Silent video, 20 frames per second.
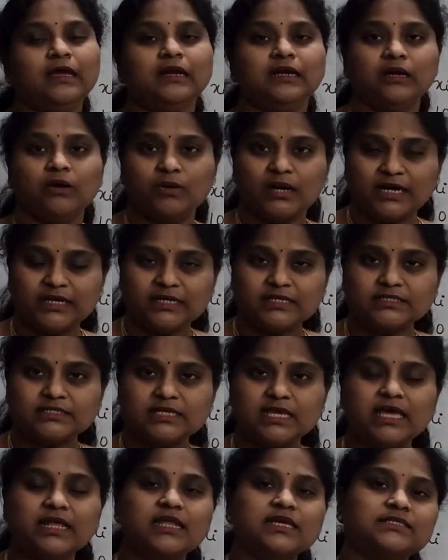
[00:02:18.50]
Now let us
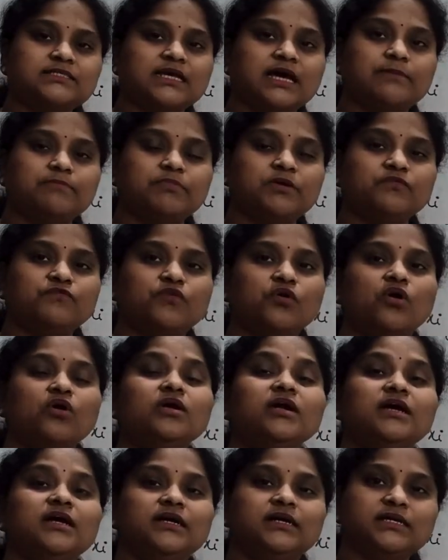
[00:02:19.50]
see an example
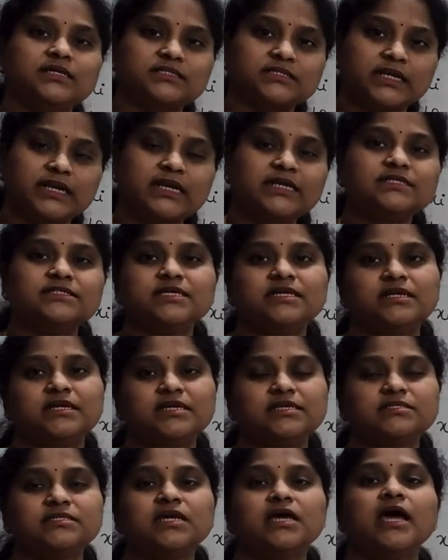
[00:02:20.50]
for discrete
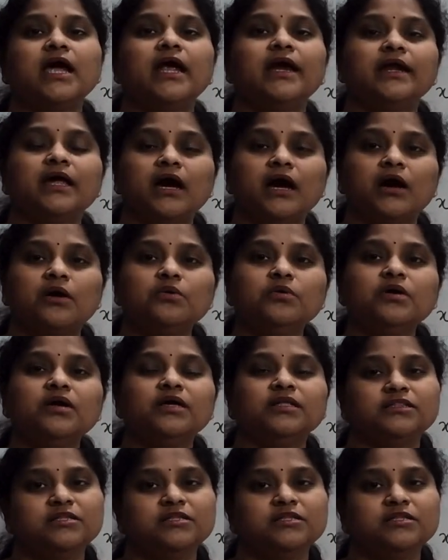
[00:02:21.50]
series and how